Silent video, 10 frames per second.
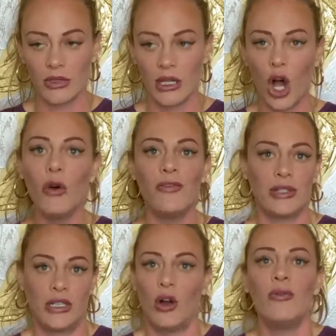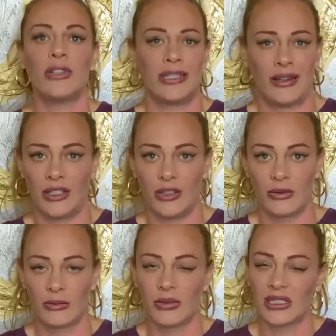Hopefully, hopefully not you,
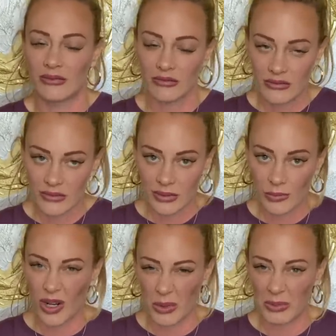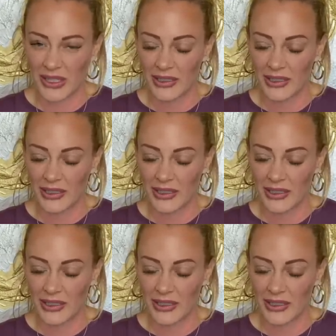but probably.